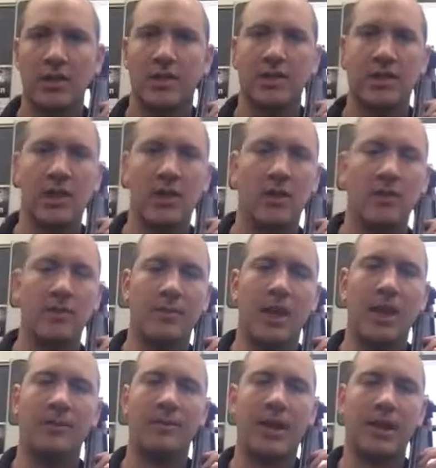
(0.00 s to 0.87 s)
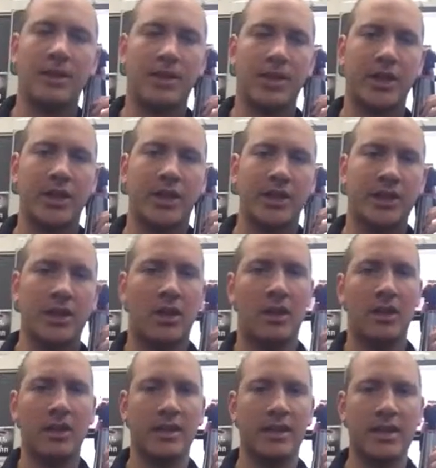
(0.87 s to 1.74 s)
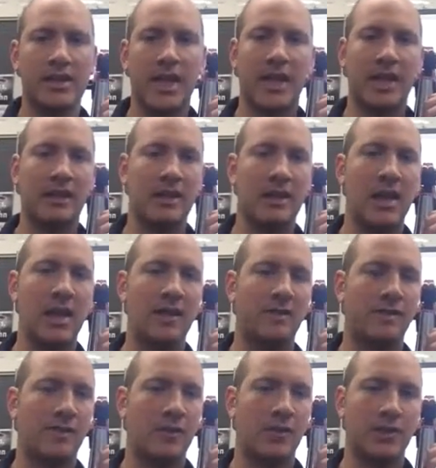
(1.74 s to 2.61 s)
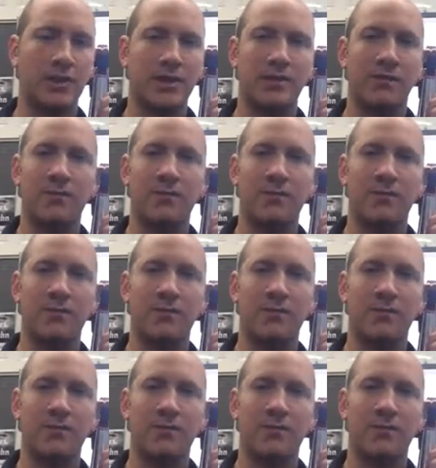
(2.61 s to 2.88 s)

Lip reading: so I'm actually going to start on the second line first,